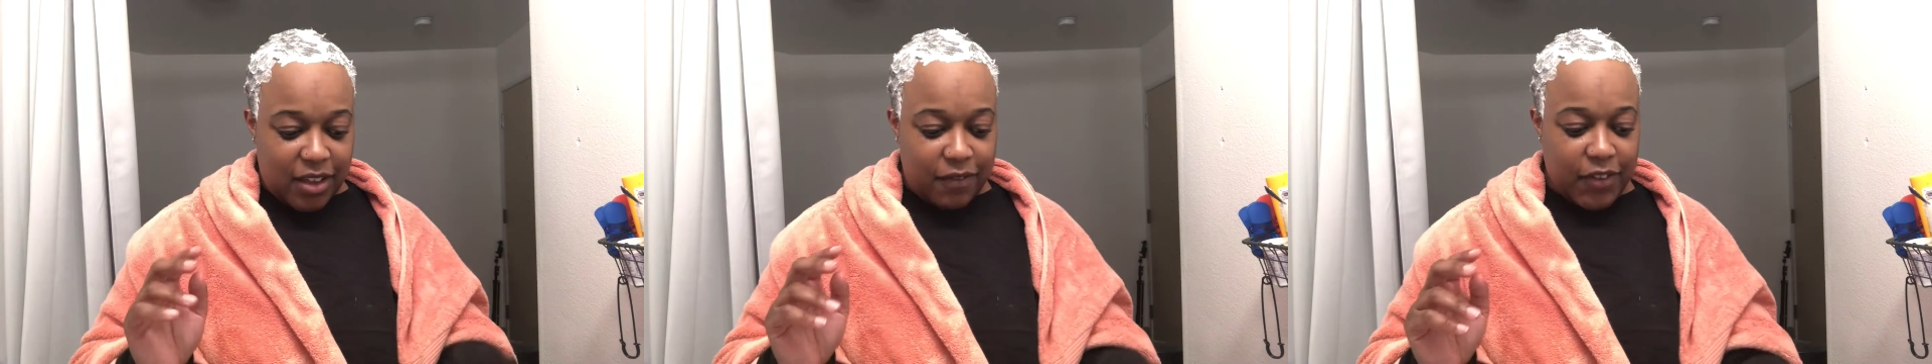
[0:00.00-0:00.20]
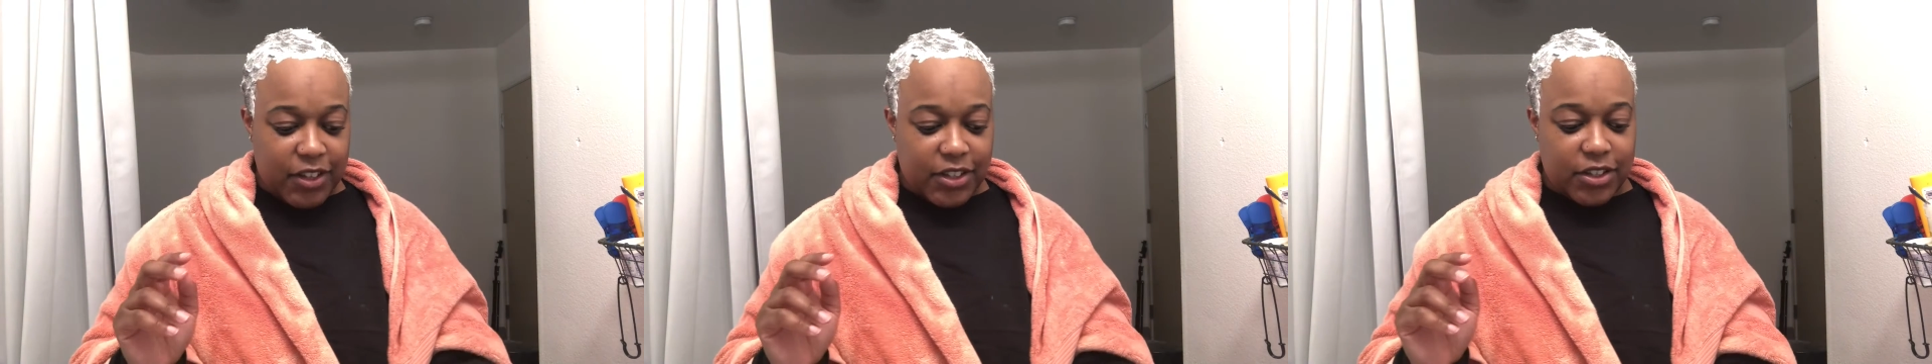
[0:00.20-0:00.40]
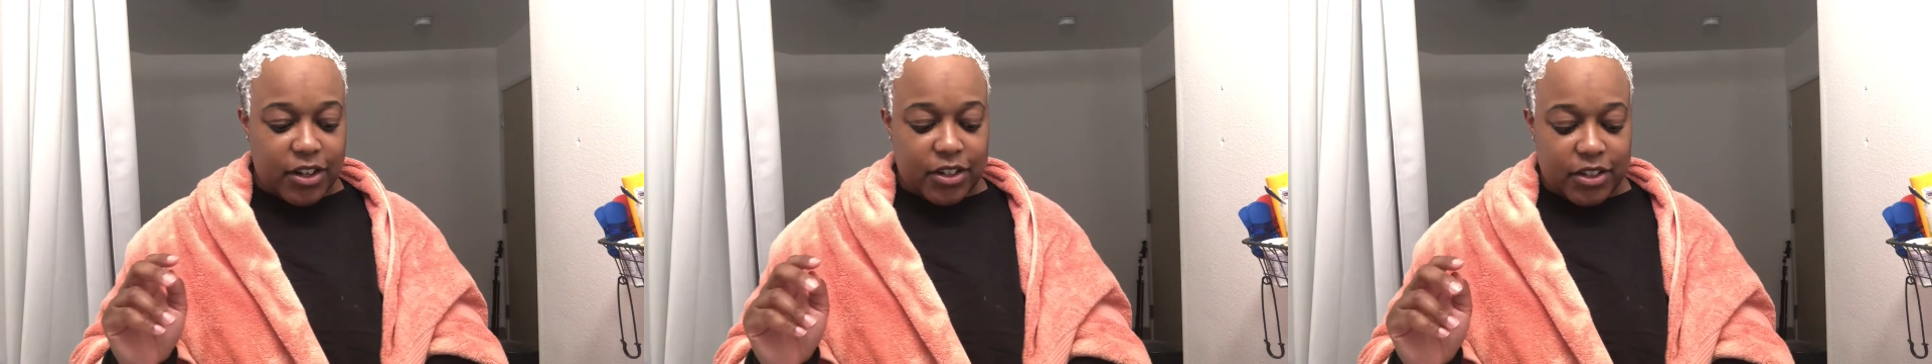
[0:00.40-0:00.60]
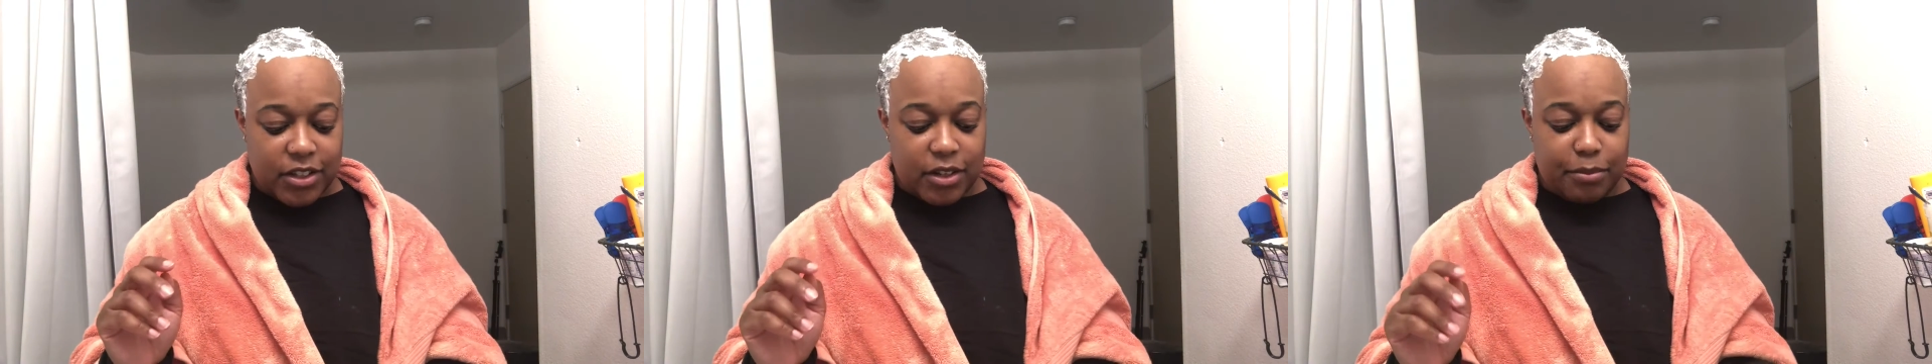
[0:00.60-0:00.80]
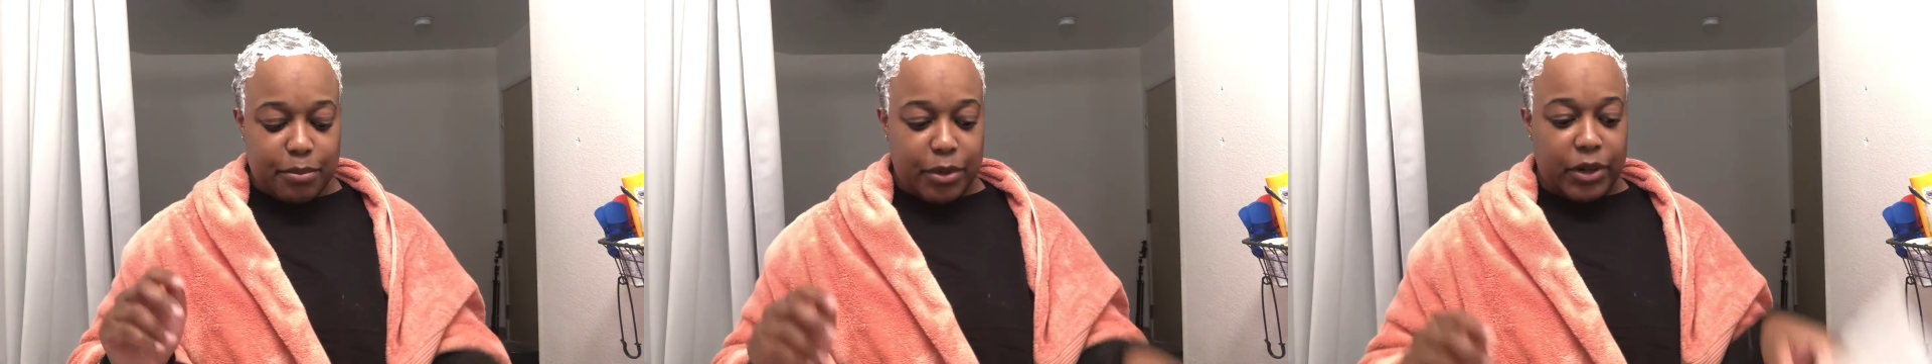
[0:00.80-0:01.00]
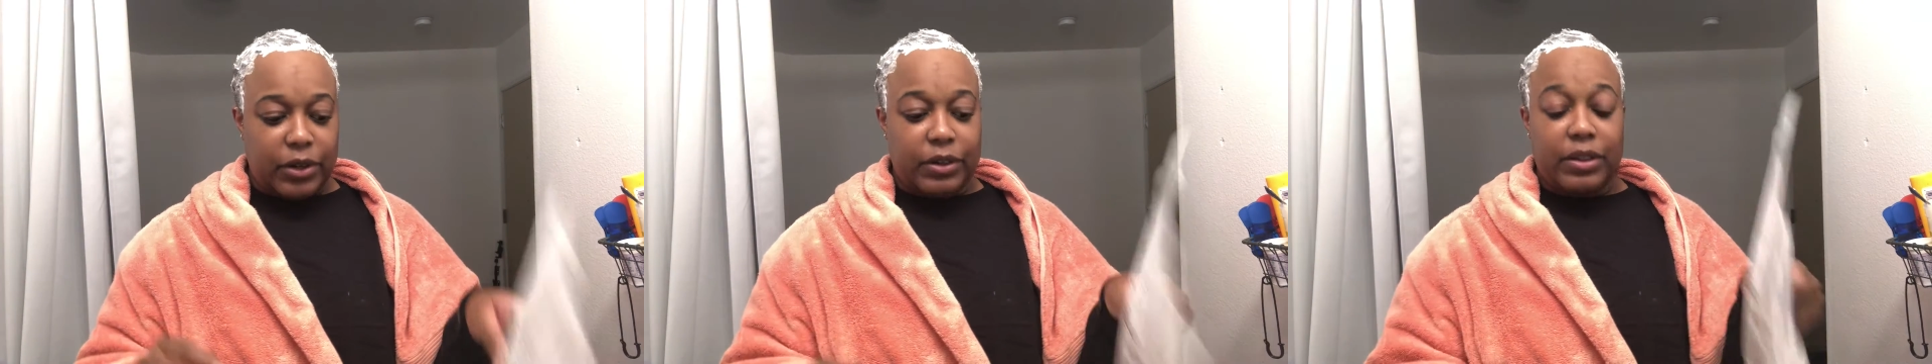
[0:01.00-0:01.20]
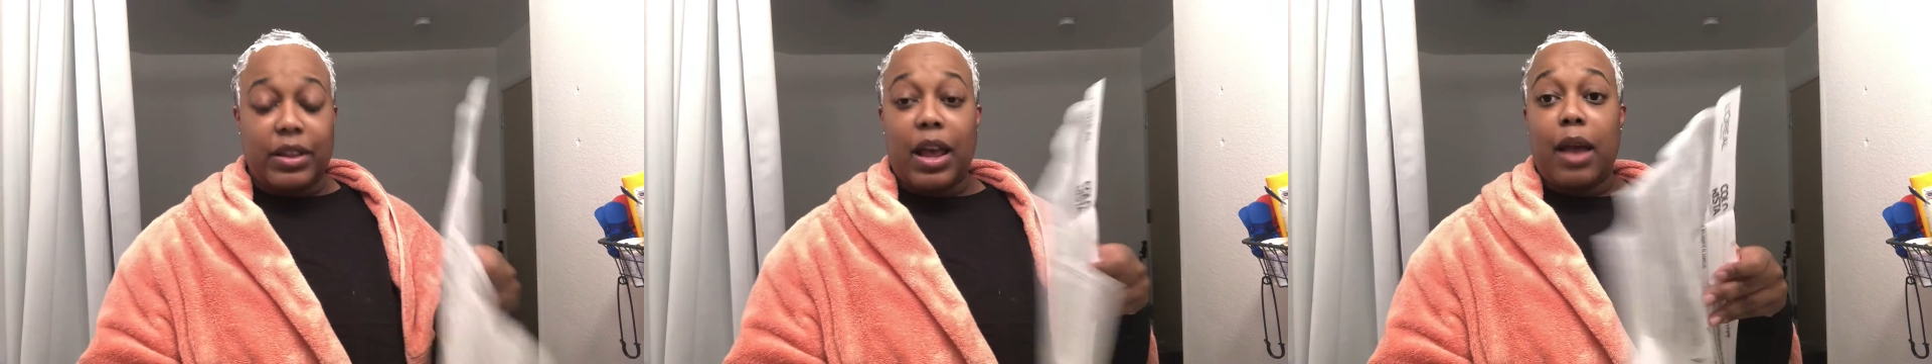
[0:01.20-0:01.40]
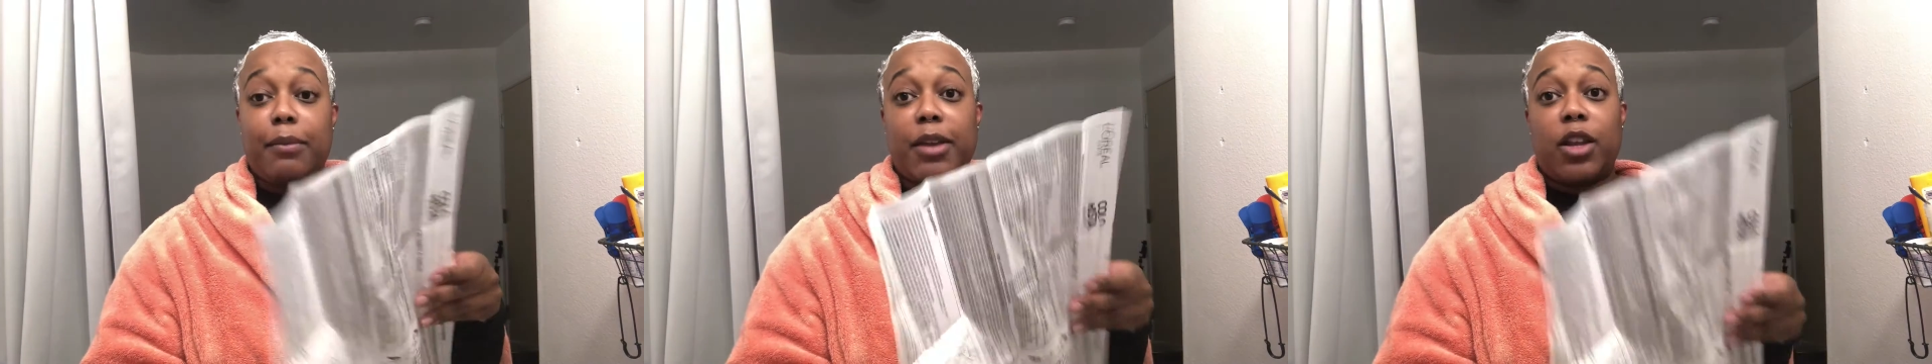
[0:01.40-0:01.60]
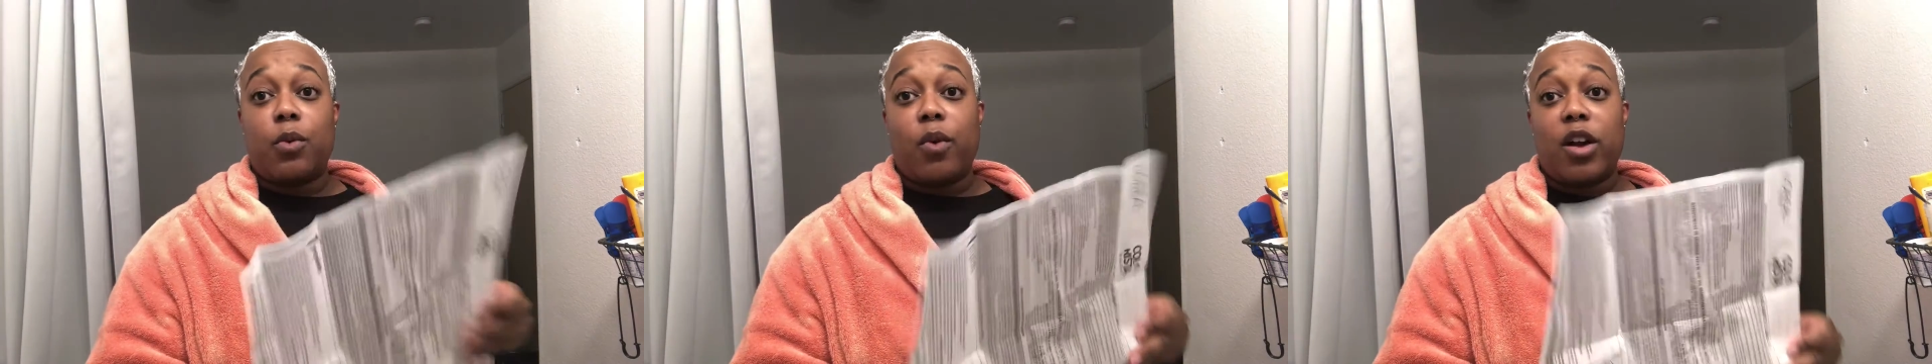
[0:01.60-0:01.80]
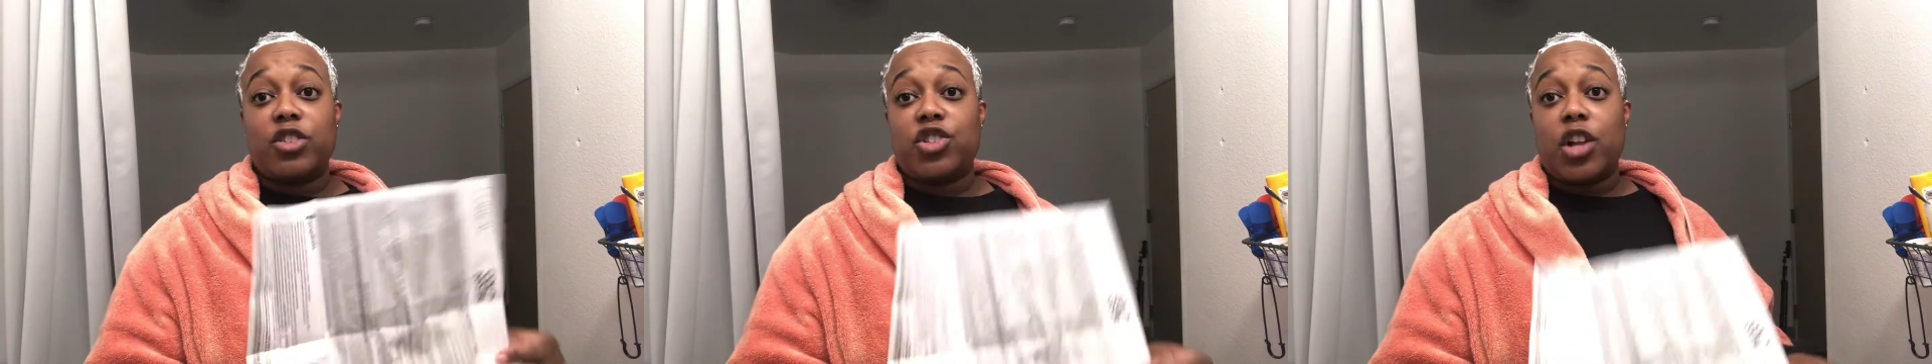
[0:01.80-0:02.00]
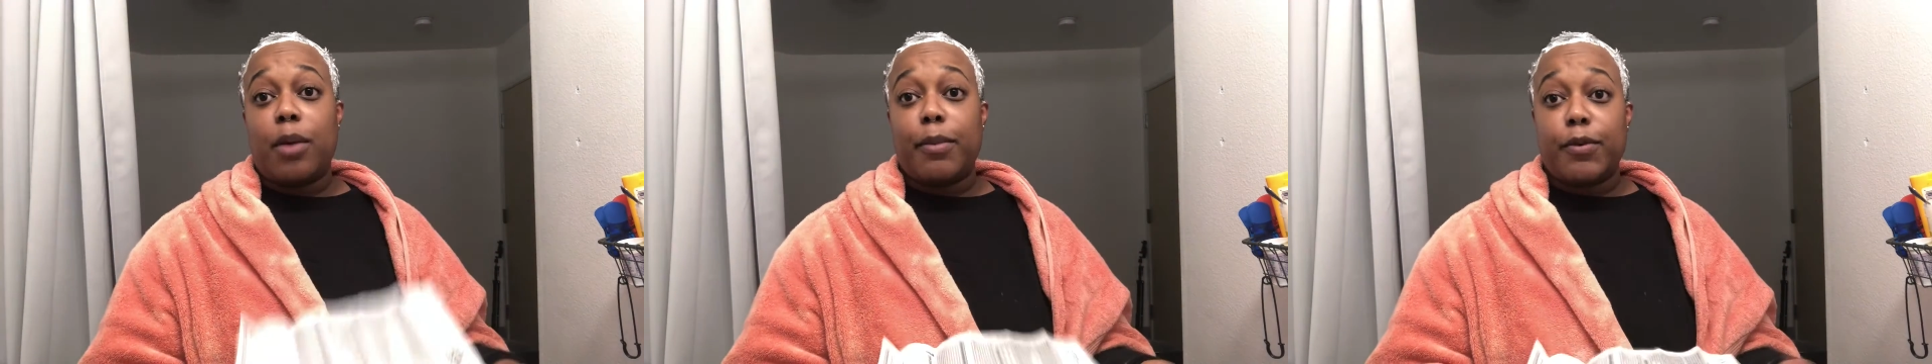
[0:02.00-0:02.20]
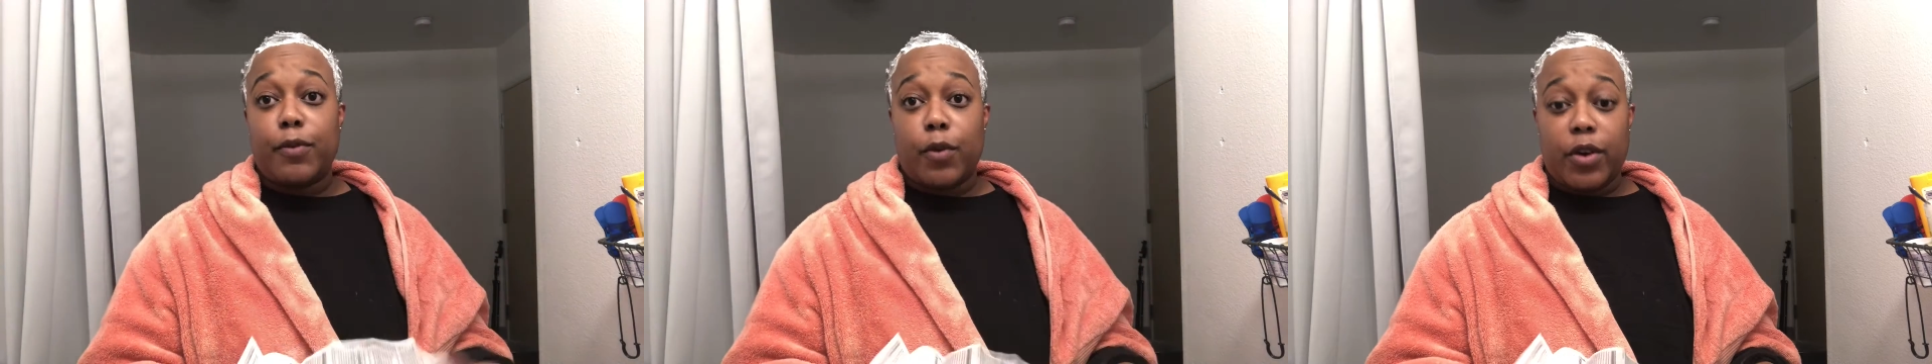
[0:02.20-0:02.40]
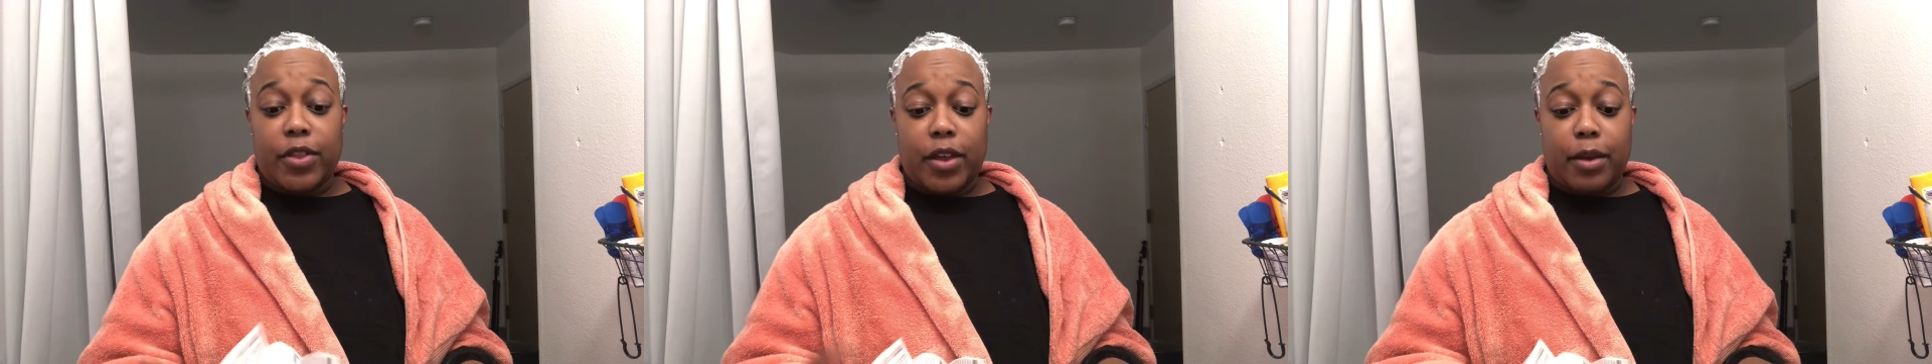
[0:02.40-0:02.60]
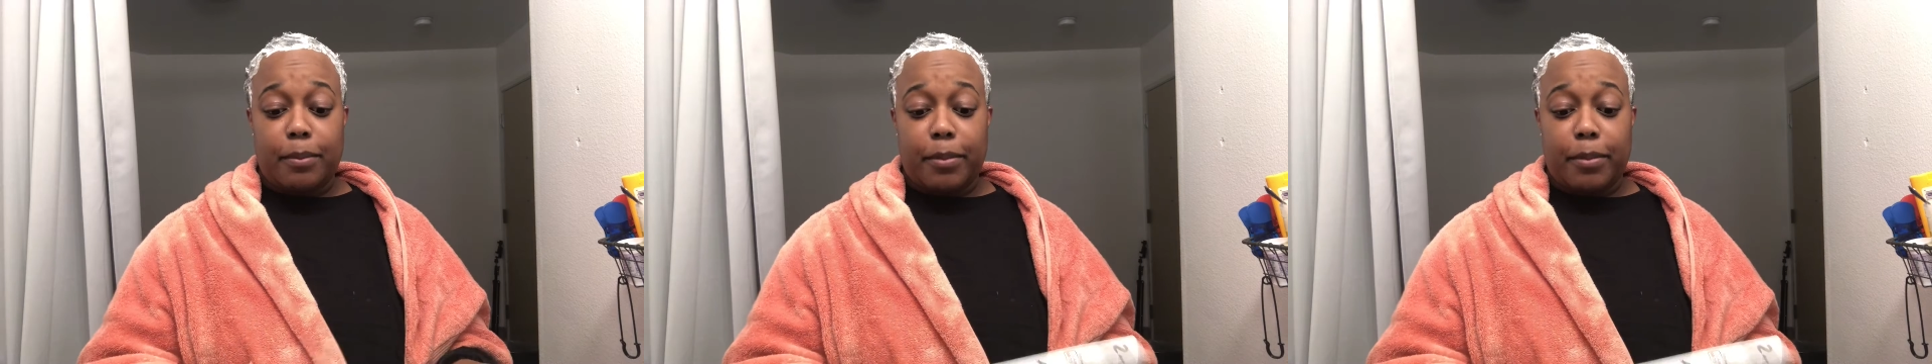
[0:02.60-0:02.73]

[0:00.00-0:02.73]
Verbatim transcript: If it starts to burn, I'm gonna wash it out before then,